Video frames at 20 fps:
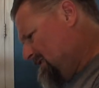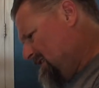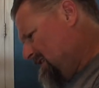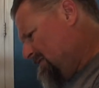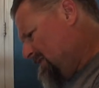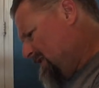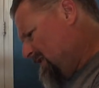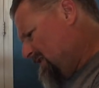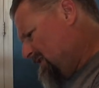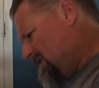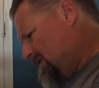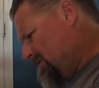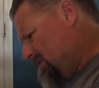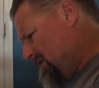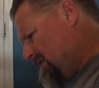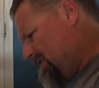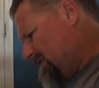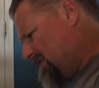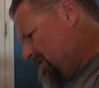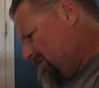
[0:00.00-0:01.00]
I'm asking
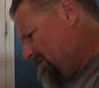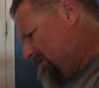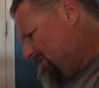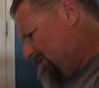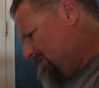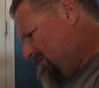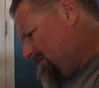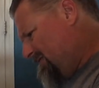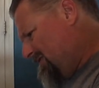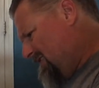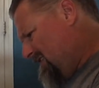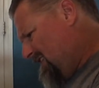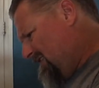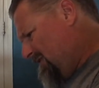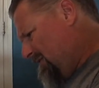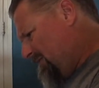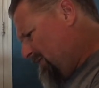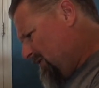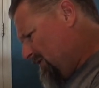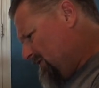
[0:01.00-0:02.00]
myself, what
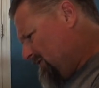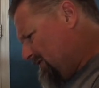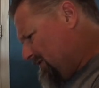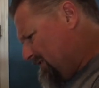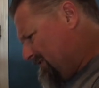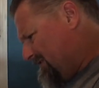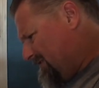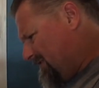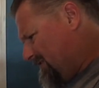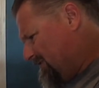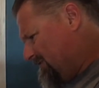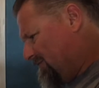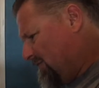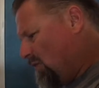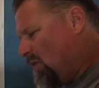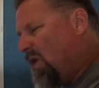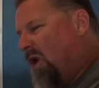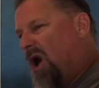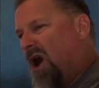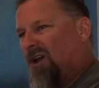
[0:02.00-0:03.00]
kind of a person just
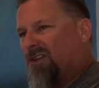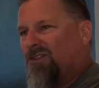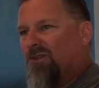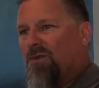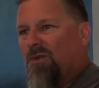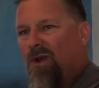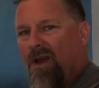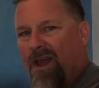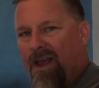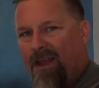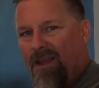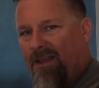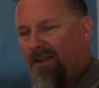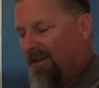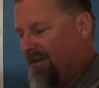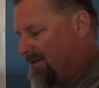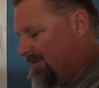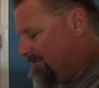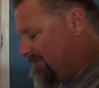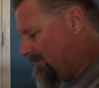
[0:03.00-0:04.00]
walks away
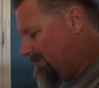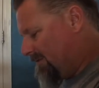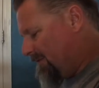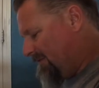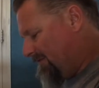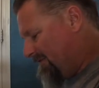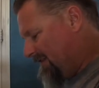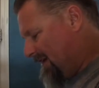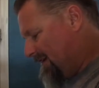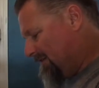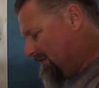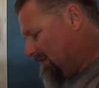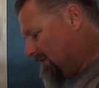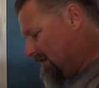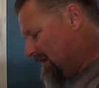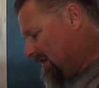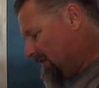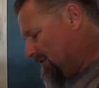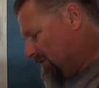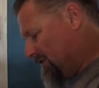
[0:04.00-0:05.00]
from a
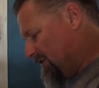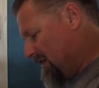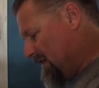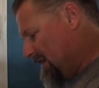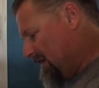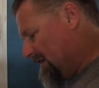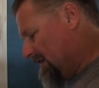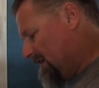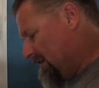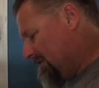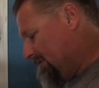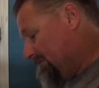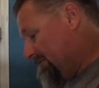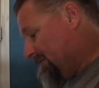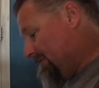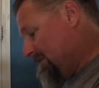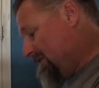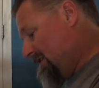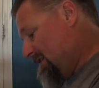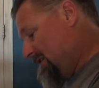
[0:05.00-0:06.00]
$500 shotgun?
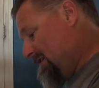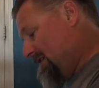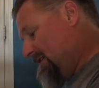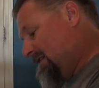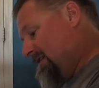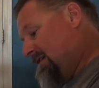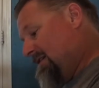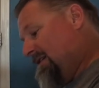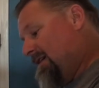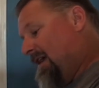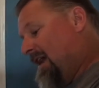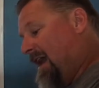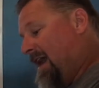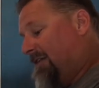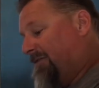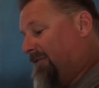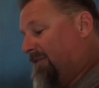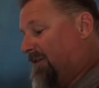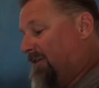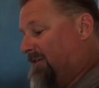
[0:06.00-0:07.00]

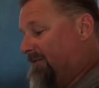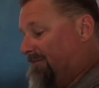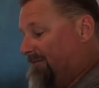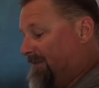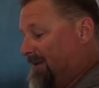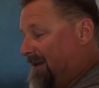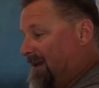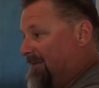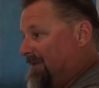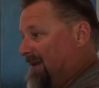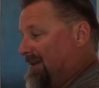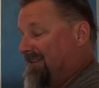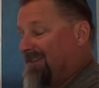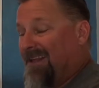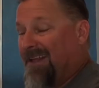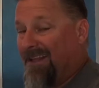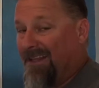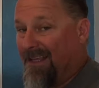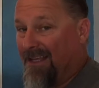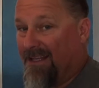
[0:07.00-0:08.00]
after, I mean, it's
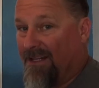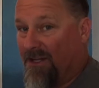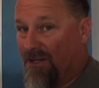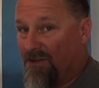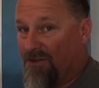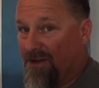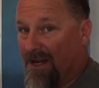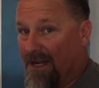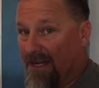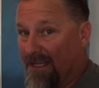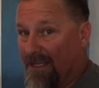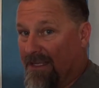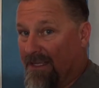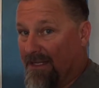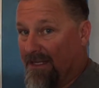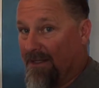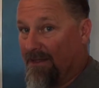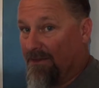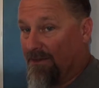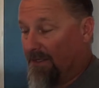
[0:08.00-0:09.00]
not like I didn't try to
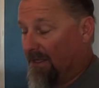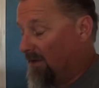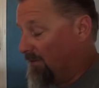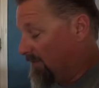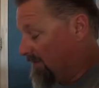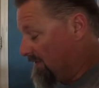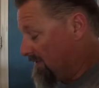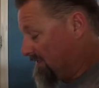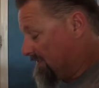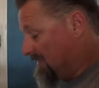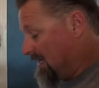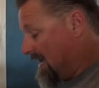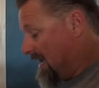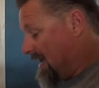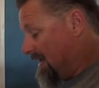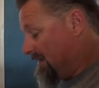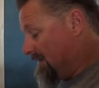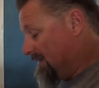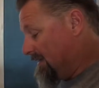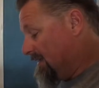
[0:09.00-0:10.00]
get in, get with this
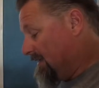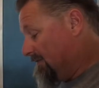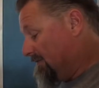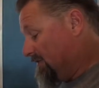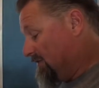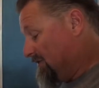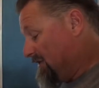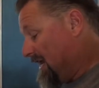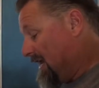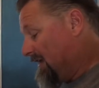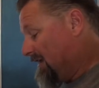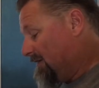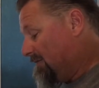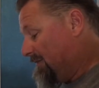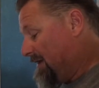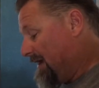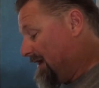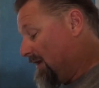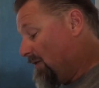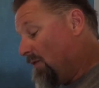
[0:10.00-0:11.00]
guy to get him a shotgun
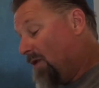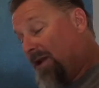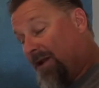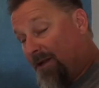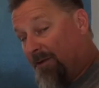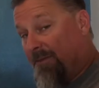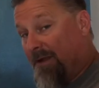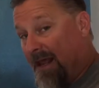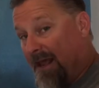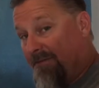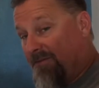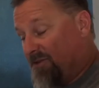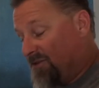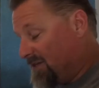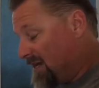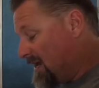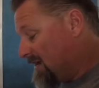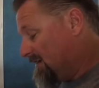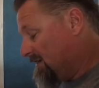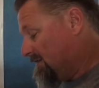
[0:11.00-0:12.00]
back. I wanted him to have his
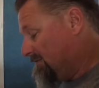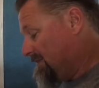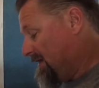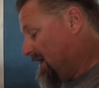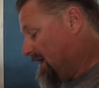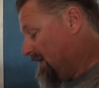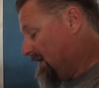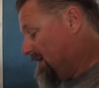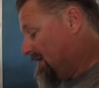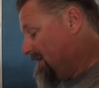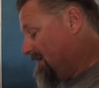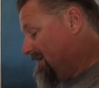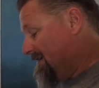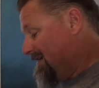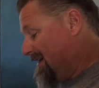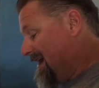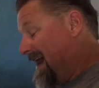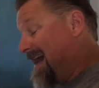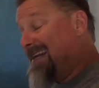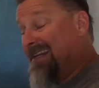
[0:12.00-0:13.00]
shotgun back.
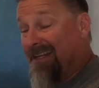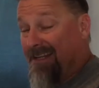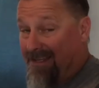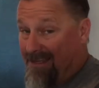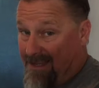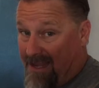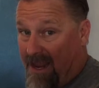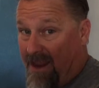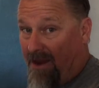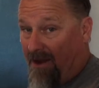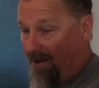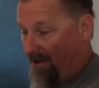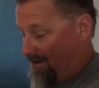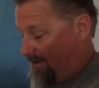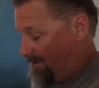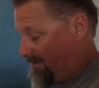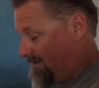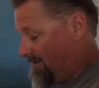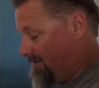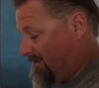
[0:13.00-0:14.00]
I didn't care